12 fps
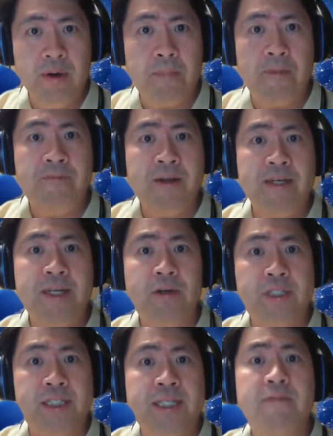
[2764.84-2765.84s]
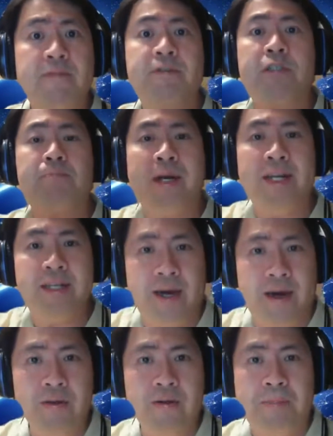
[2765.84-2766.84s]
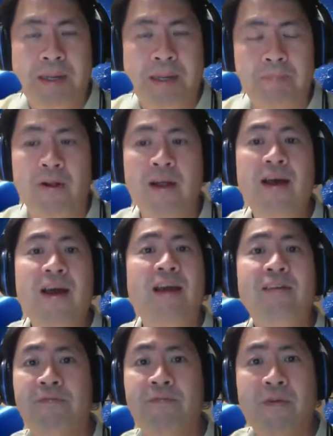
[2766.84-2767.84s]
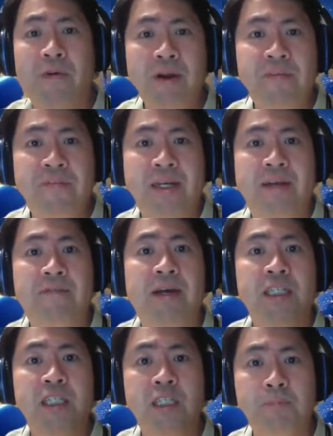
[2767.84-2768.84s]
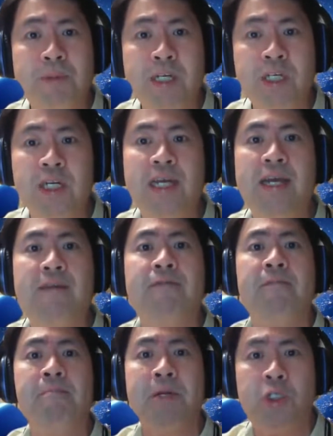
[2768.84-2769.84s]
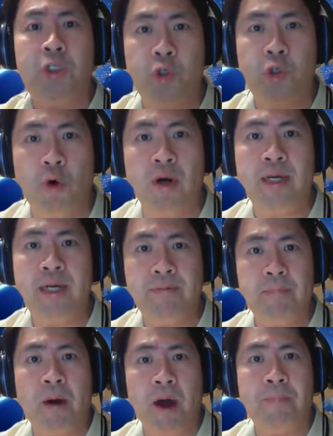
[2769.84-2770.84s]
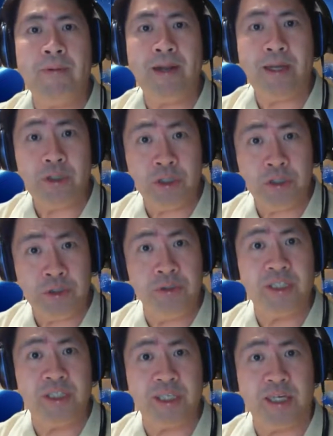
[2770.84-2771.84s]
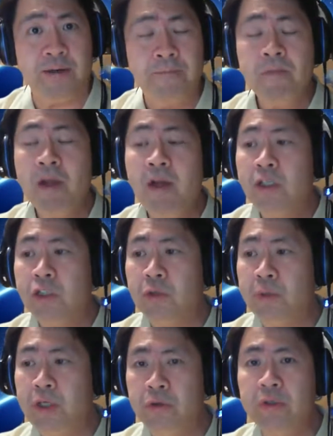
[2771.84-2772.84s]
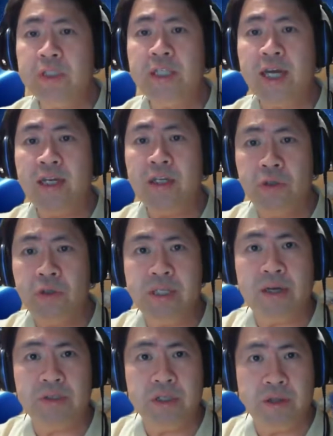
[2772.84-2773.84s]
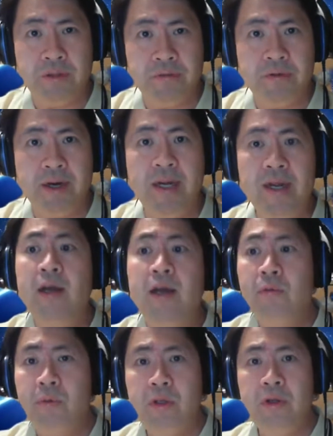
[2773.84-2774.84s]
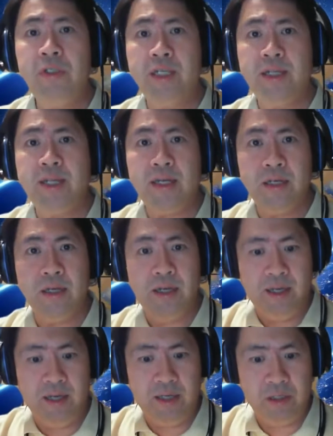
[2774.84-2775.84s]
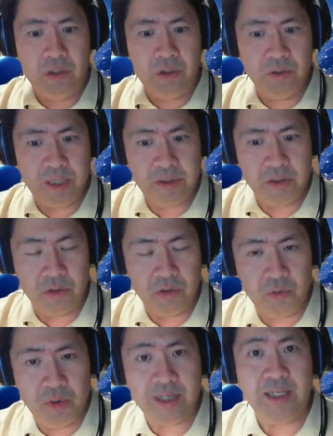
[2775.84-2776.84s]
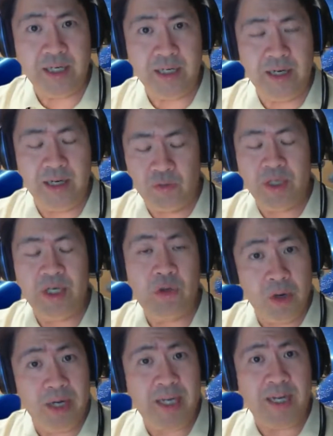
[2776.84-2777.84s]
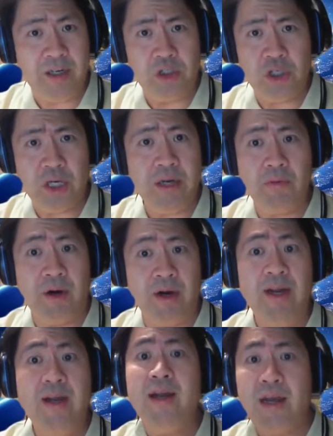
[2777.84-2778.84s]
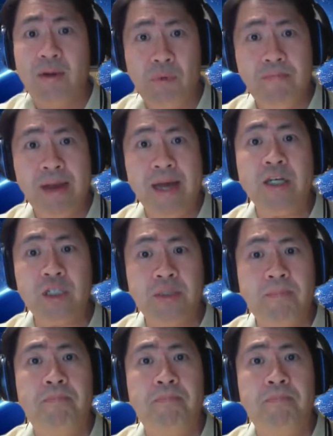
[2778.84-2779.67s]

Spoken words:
preventing yourself spreading to other people, it's very effective, especially if the majority of the population uses it. So we used that in 2003, we're using that in 2020 in January, and we managed to